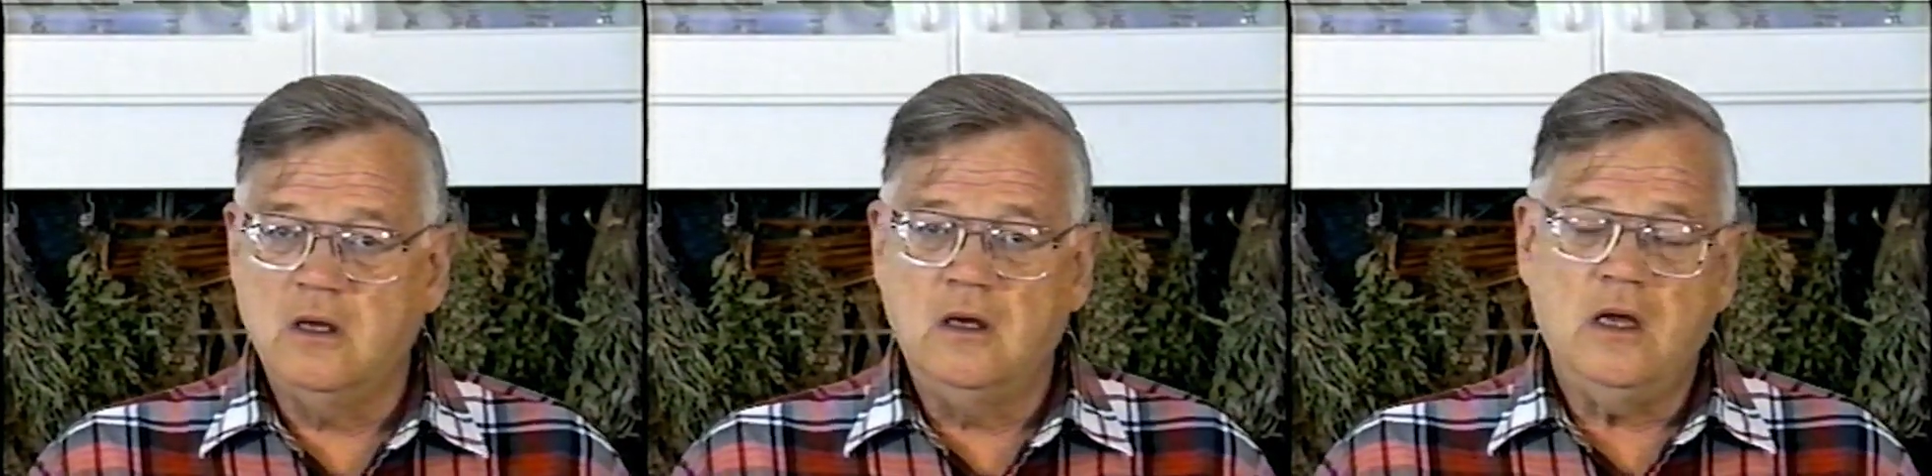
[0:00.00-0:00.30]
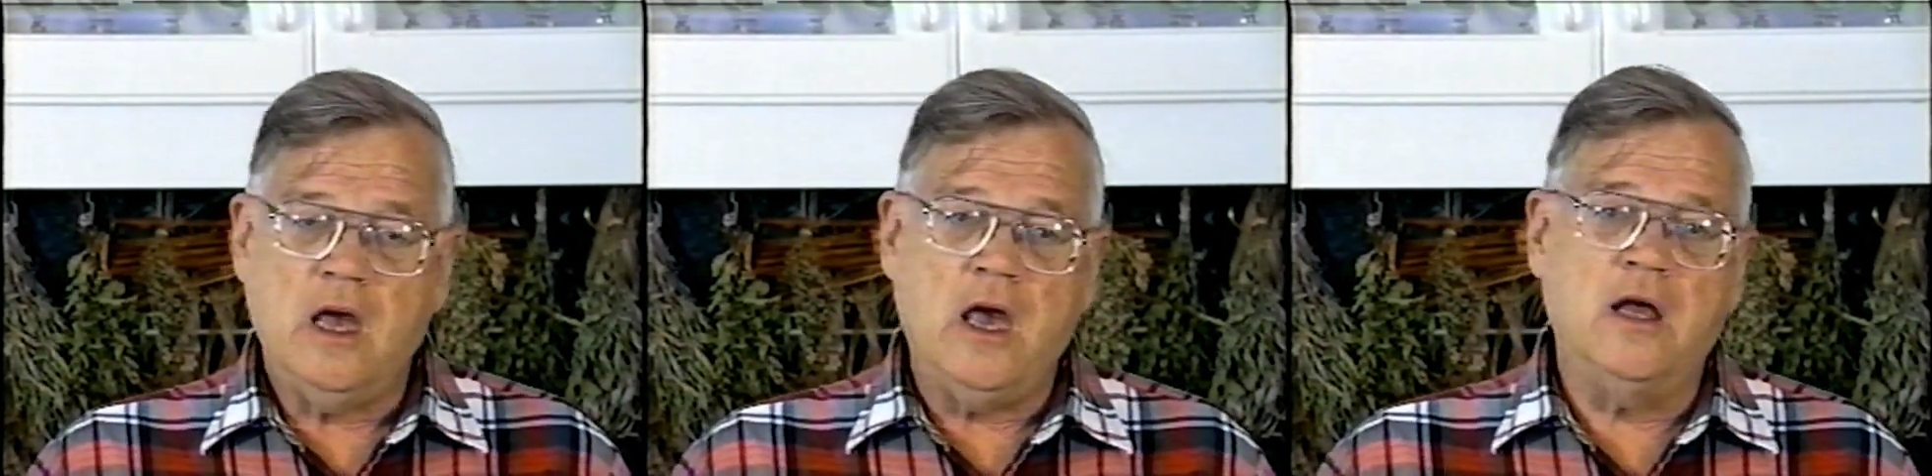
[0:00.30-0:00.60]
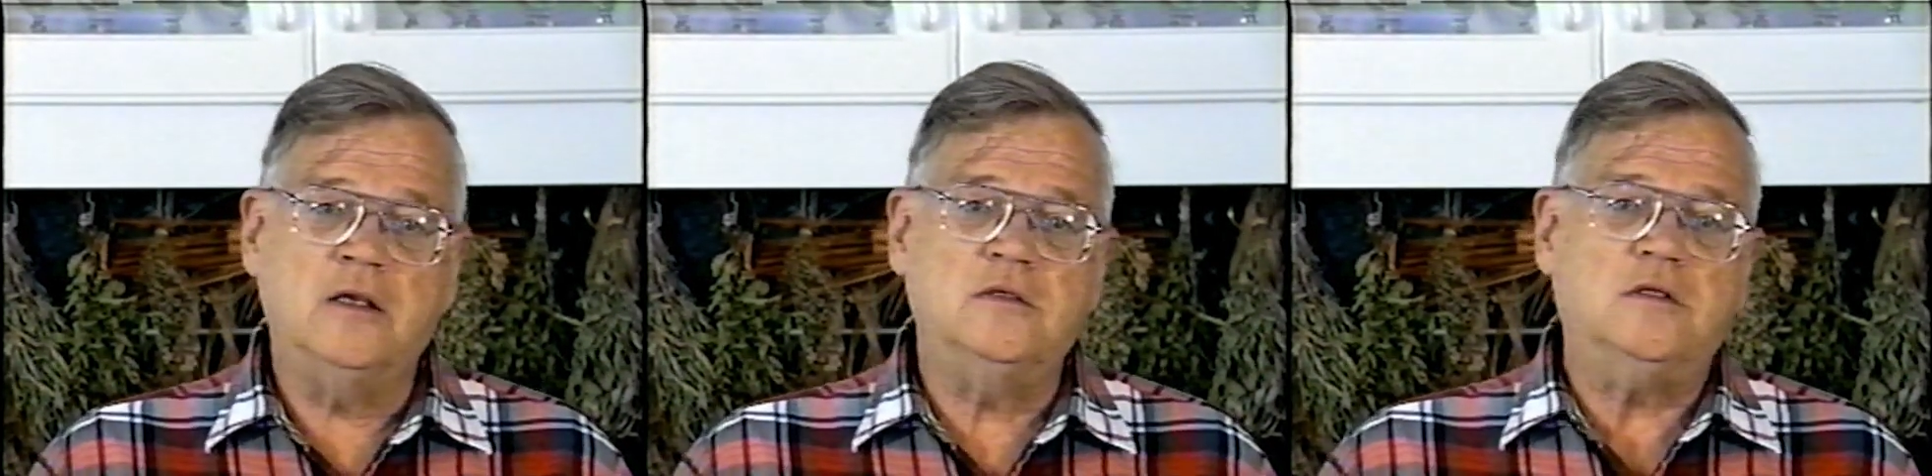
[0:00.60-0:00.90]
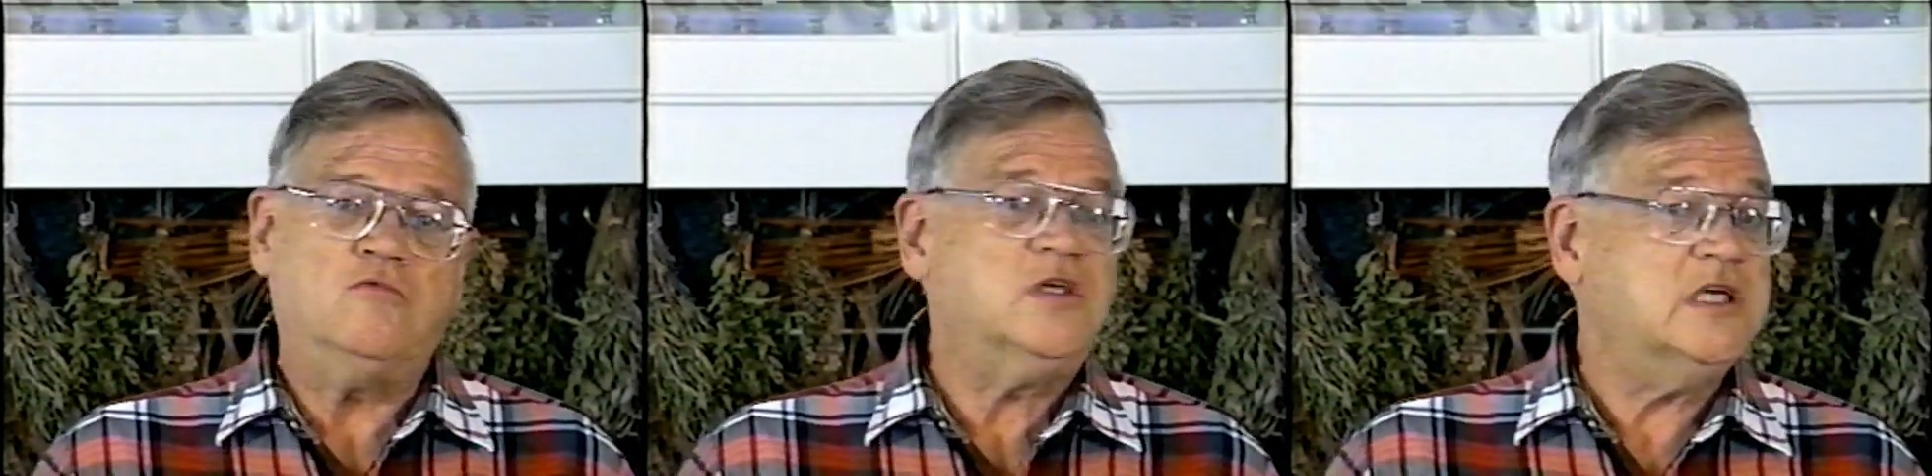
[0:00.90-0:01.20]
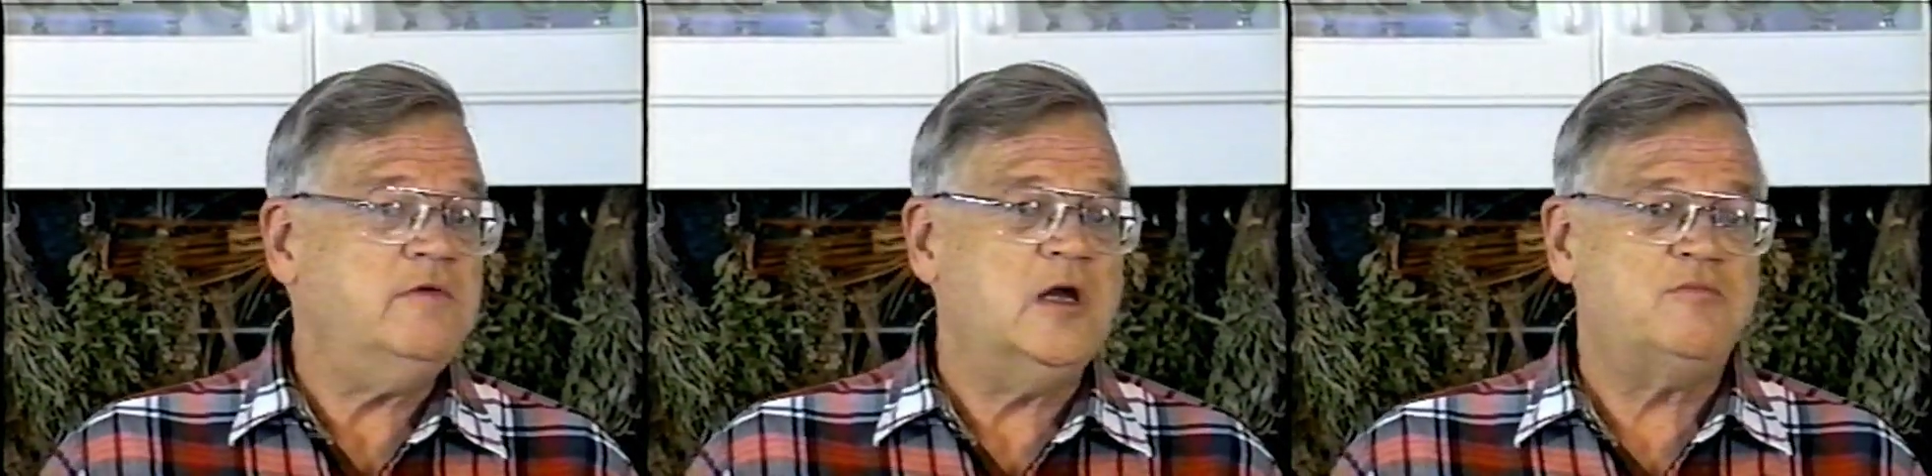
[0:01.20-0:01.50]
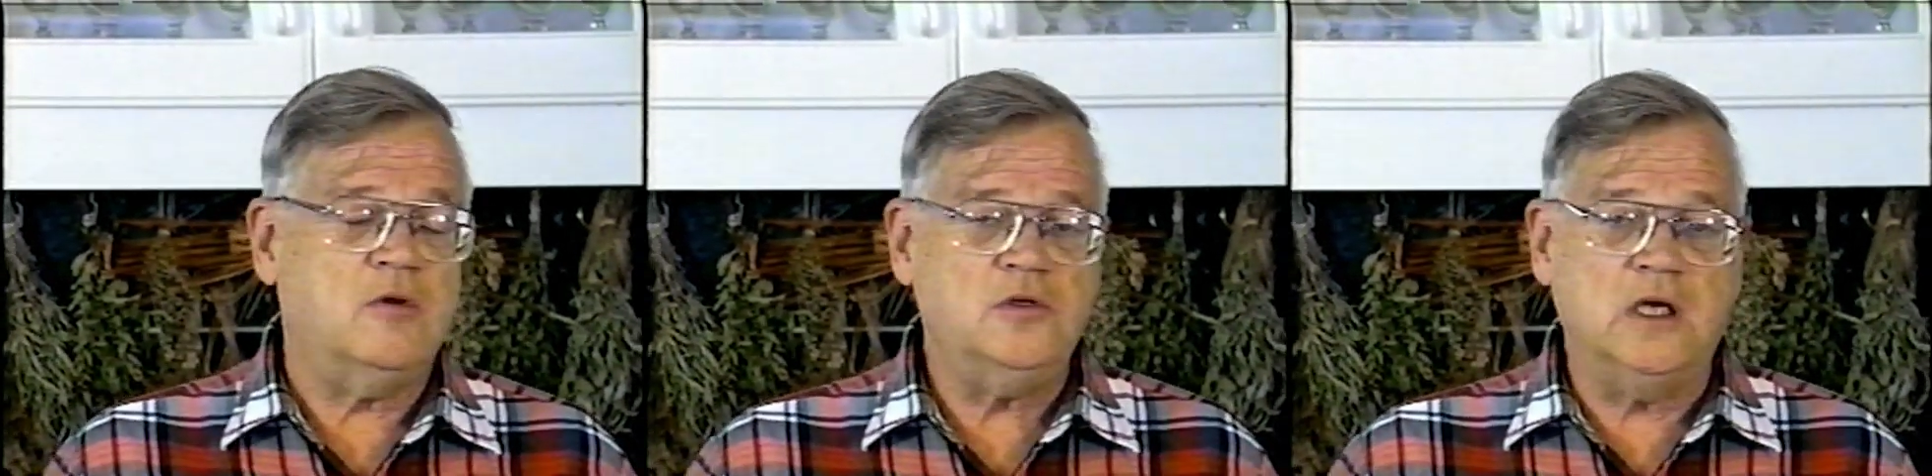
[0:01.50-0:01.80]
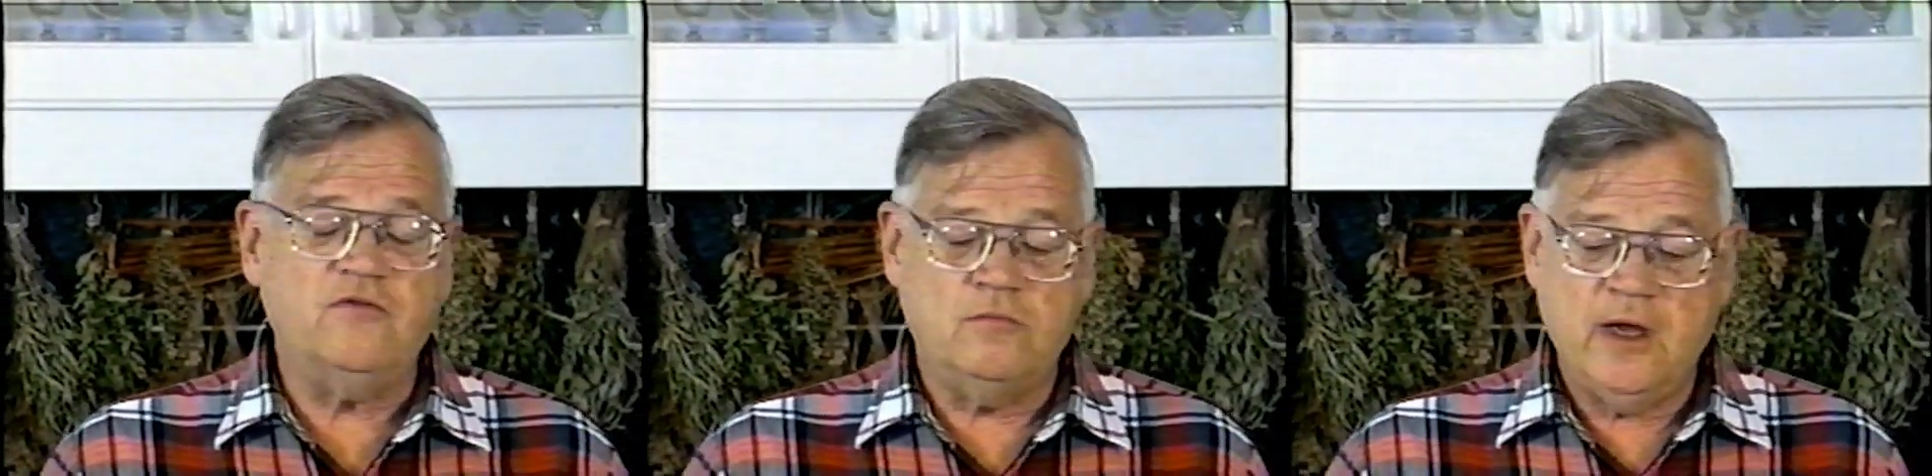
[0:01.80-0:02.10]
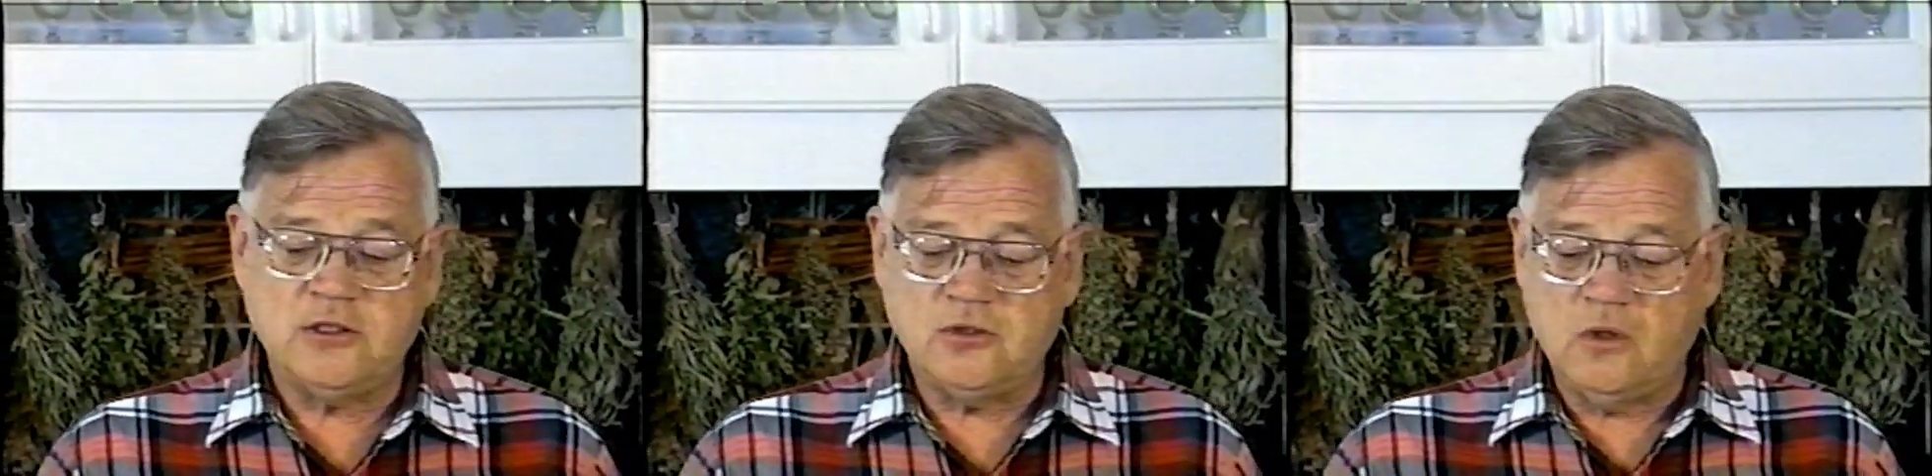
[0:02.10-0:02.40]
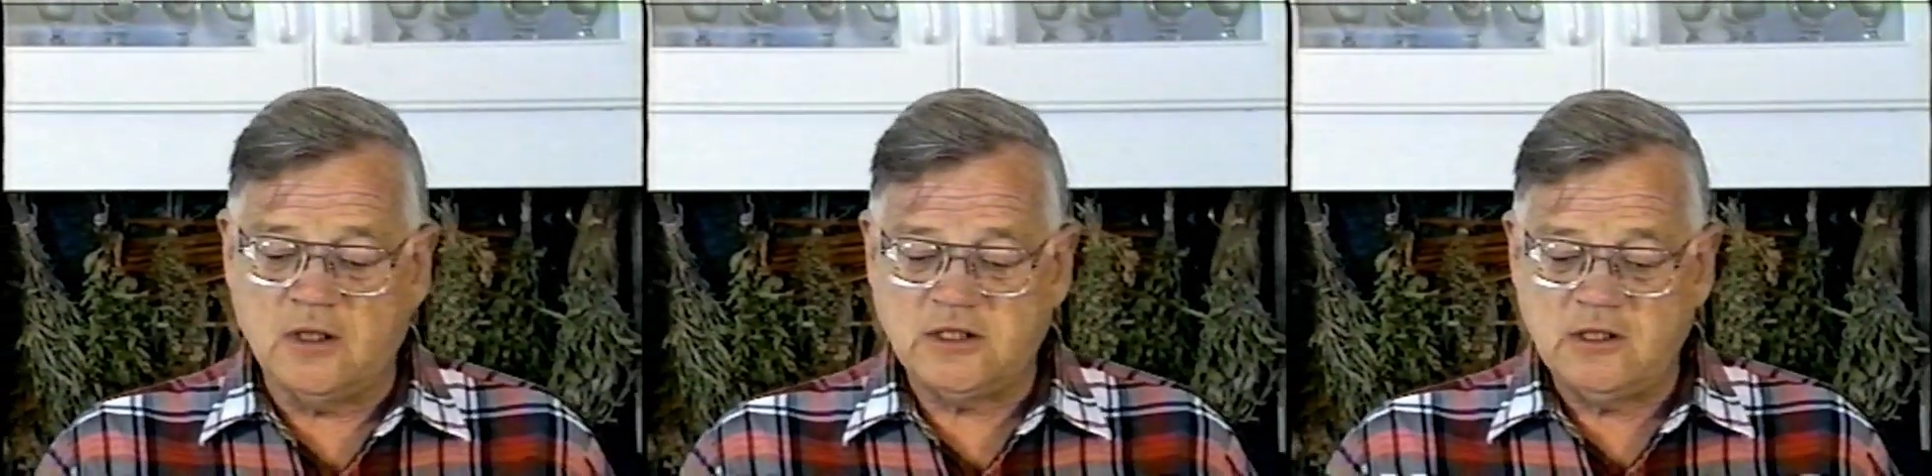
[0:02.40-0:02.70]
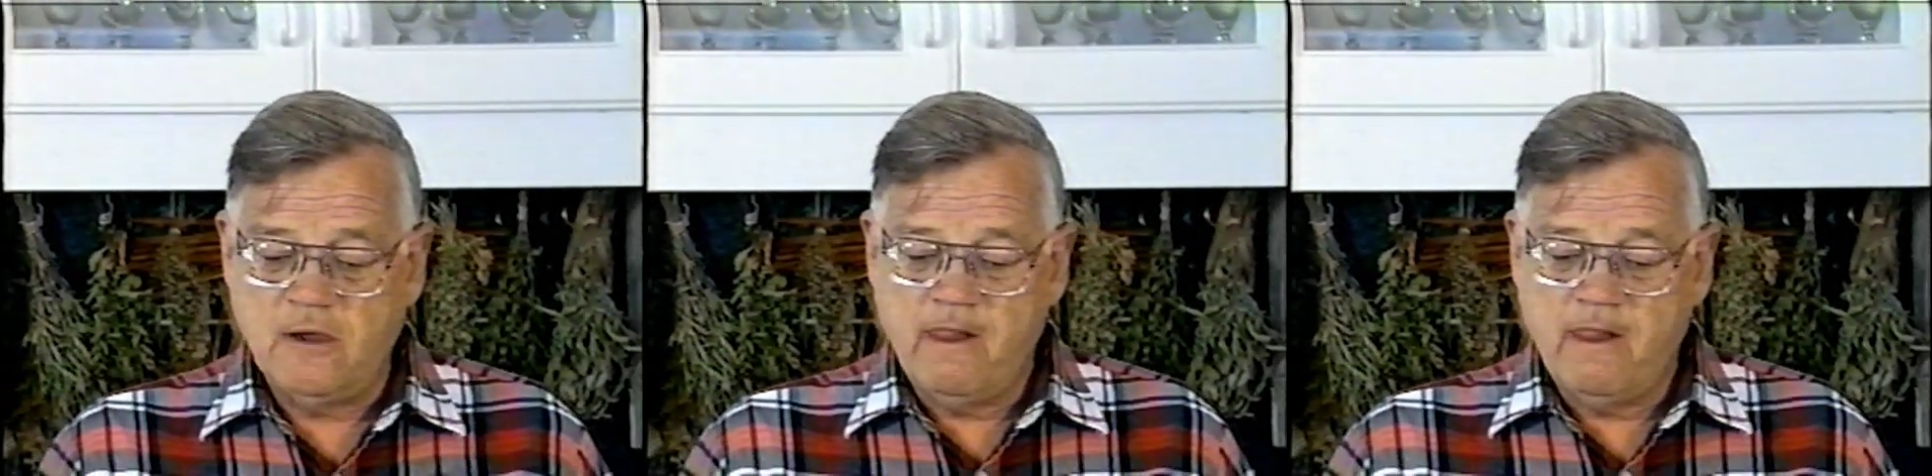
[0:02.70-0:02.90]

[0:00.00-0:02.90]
and receiving their protein from that source.